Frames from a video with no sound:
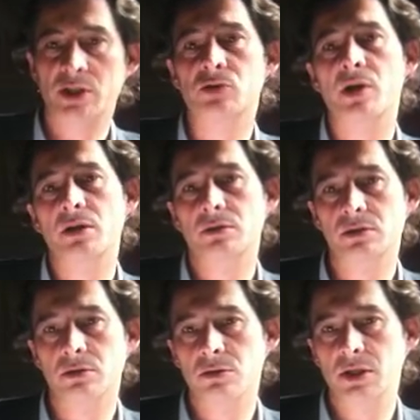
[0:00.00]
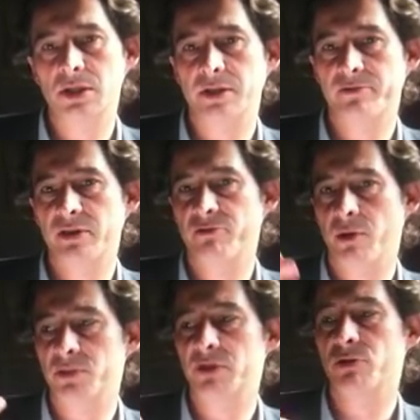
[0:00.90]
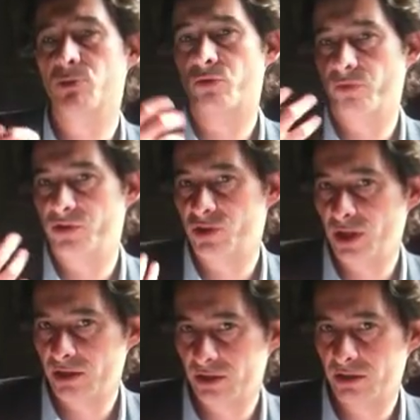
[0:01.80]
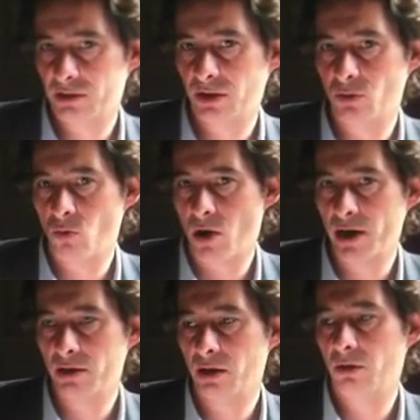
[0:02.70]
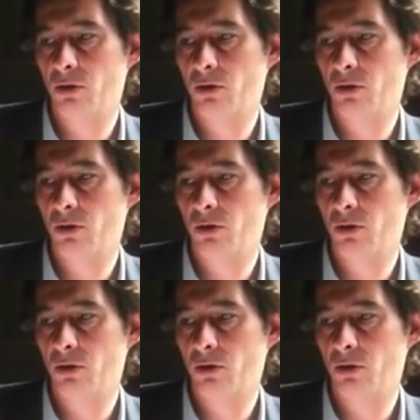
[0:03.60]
extra years on the yeast have developed even more richness in the wine,